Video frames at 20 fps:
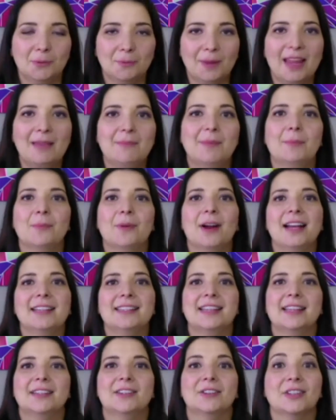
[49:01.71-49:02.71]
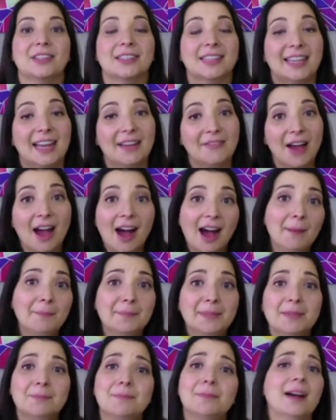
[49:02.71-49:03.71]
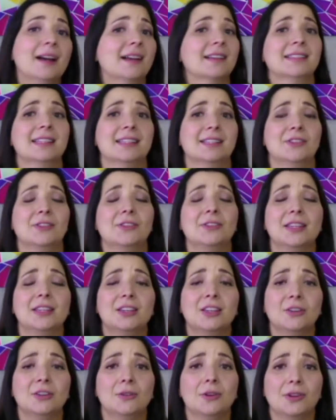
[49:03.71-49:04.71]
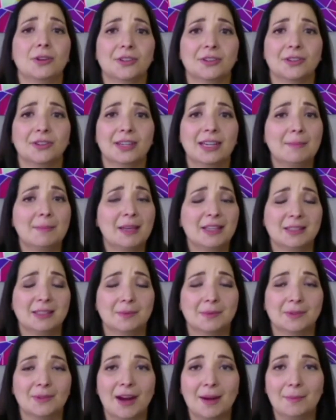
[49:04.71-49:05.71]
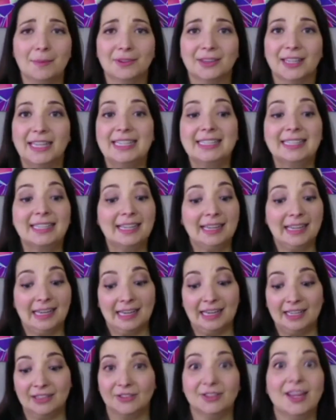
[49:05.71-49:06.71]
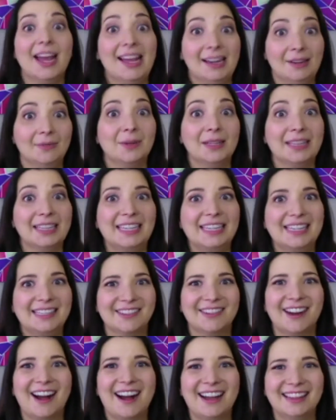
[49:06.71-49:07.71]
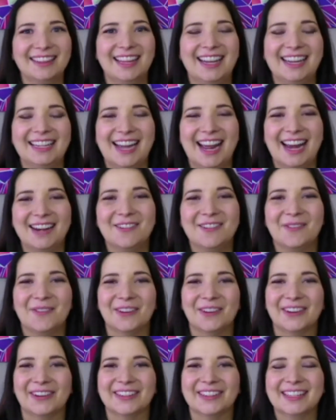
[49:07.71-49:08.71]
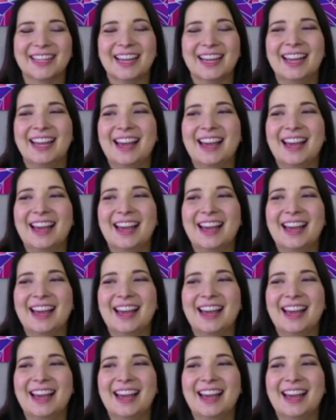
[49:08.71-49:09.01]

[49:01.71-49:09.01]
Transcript: payment processor. It's going to have opt-in boxes so that you can grow your email subscriber list. So yeah, it really is your online headquarters.